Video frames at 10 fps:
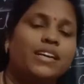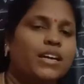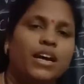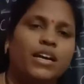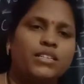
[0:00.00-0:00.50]

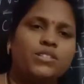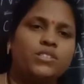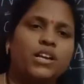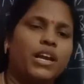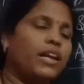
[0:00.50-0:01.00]
Understood,
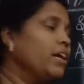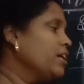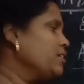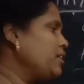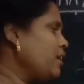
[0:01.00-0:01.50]
children?
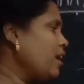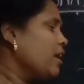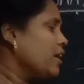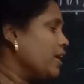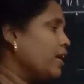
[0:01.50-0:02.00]
See here,
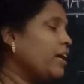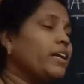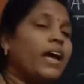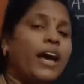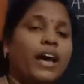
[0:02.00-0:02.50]
A and
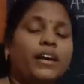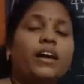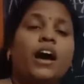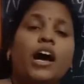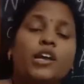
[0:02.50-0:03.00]
an
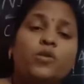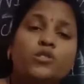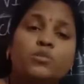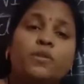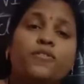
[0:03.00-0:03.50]
are
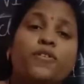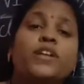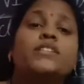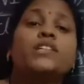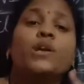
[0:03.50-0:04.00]
used before a
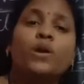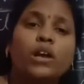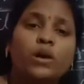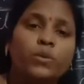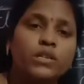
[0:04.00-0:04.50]

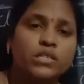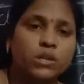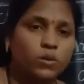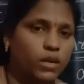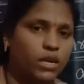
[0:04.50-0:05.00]
singular words
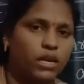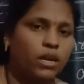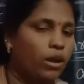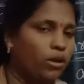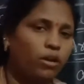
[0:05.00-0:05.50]
only,
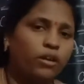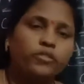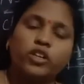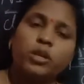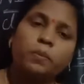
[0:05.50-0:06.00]
not
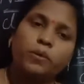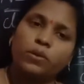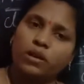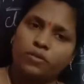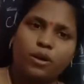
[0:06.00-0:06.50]
for the
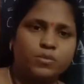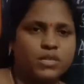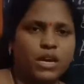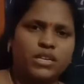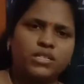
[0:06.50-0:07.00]
plural forms.
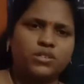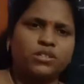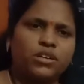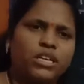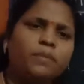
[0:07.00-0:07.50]
Understood,
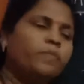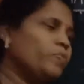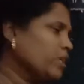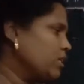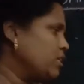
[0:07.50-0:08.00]
children?
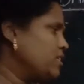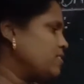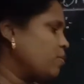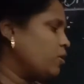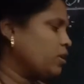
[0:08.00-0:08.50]
This is
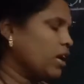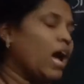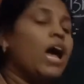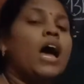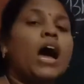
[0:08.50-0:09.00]
about your
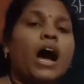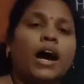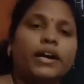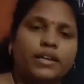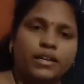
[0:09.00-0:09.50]

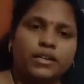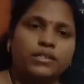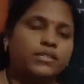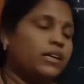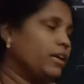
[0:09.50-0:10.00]

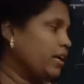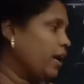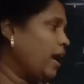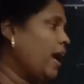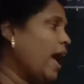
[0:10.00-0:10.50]
articles.
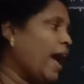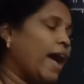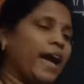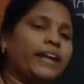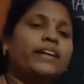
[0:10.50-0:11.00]
A
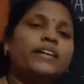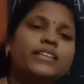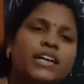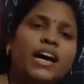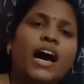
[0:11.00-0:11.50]
and
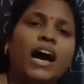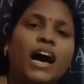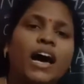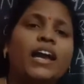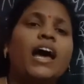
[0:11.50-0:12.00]
the are
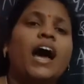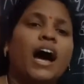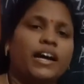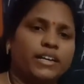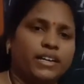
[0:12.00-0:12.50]

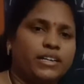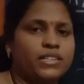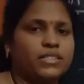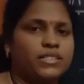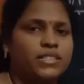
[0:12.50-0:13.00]

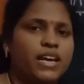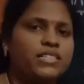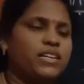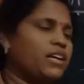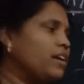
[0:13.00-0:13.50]
articles. Yes,
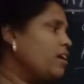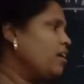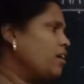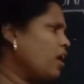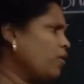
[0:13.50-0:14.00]
children?
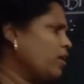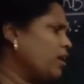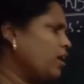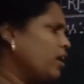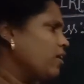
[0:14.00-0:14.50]
Now
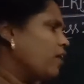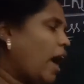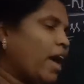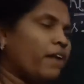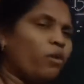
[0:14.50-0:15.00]
here, I
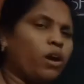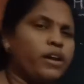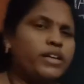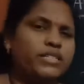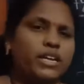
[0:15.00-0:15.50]
have
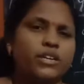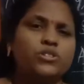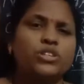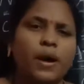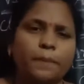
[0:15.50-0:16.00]
already said you to
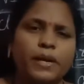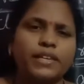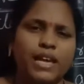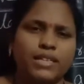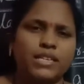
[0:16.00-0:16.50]
complete
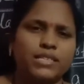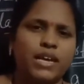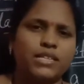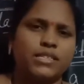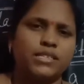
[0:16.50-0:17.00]
the
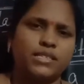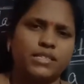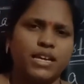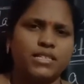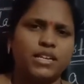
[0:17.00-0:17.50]
exercises.
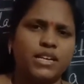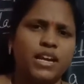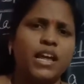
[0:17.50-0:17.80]
Yes, children?